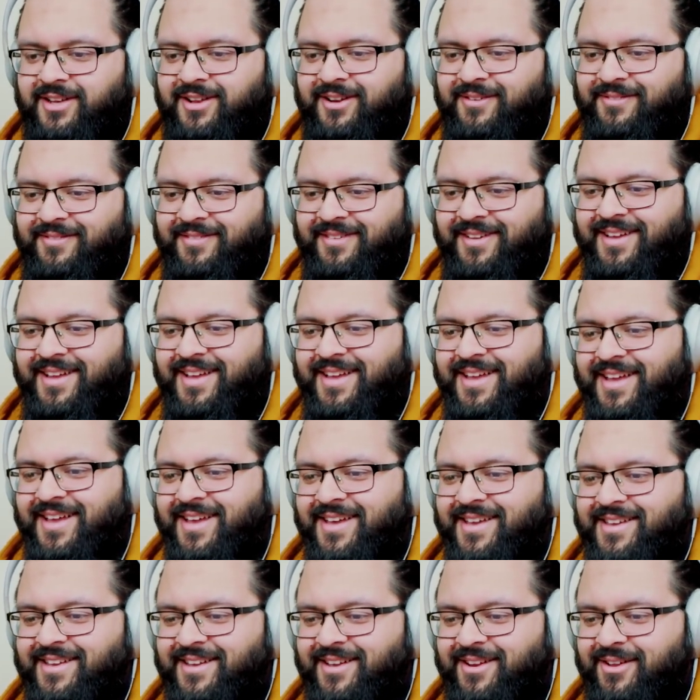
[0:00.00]
I
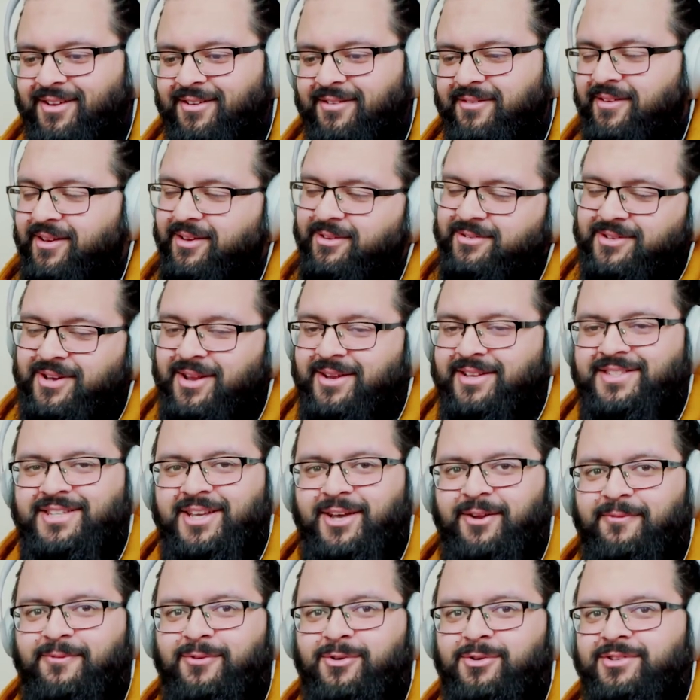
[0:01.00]
was going to say
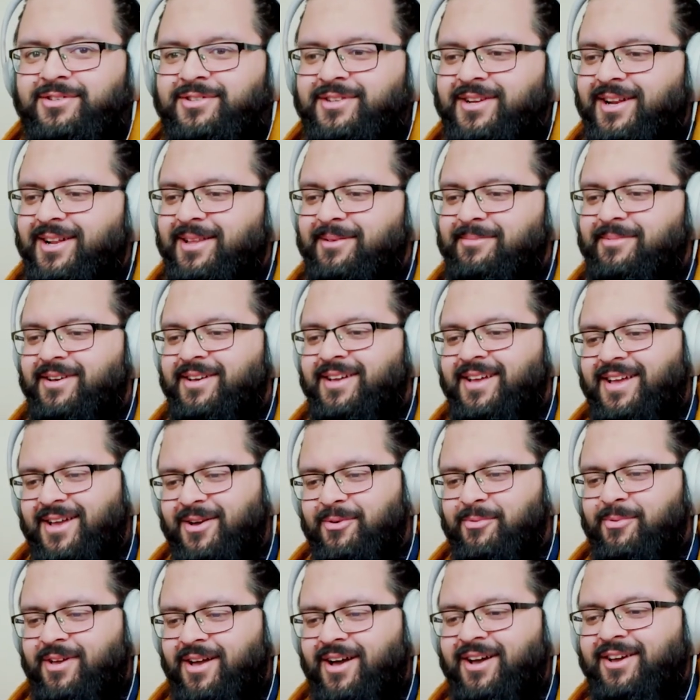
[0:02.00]
unfortunately, but
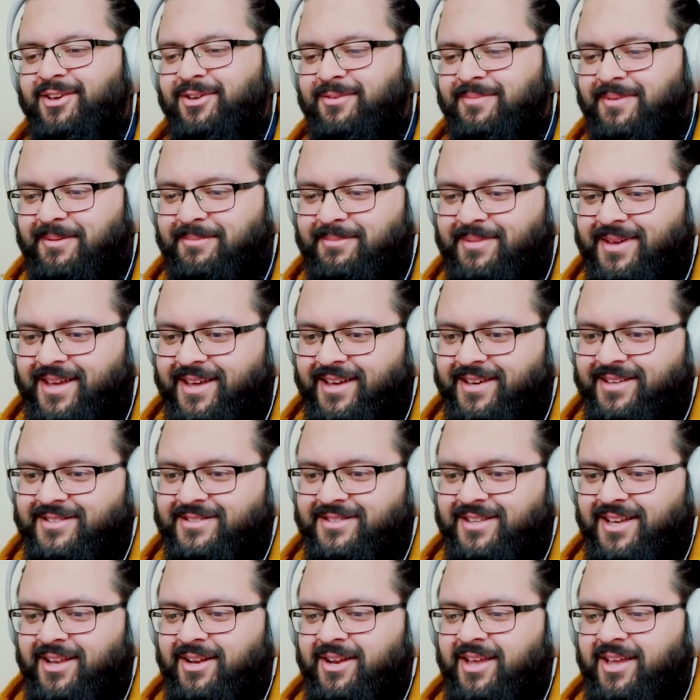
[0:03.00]
we are human beings. And